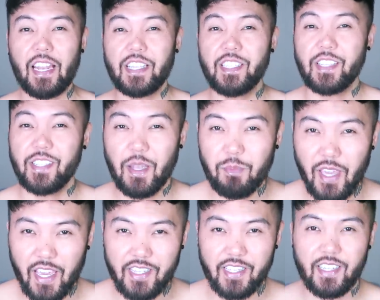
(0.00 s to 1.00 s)
at least in some
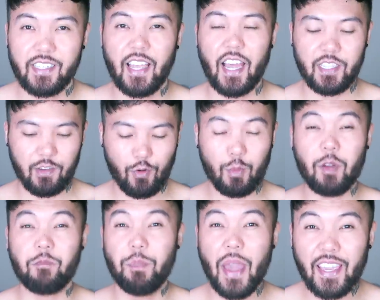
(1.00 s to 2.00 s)
cases, as a
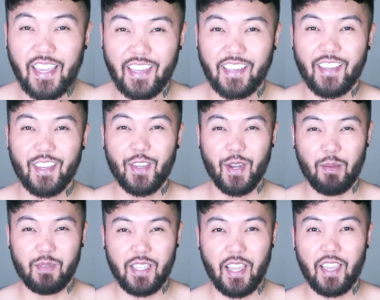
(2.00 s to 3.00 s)
form of begging. You know
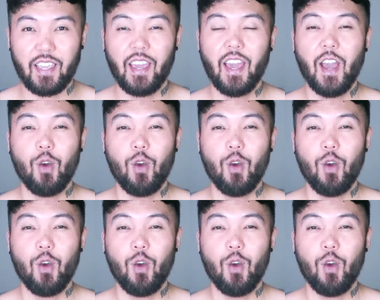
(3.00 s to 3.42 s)
what I'm saying?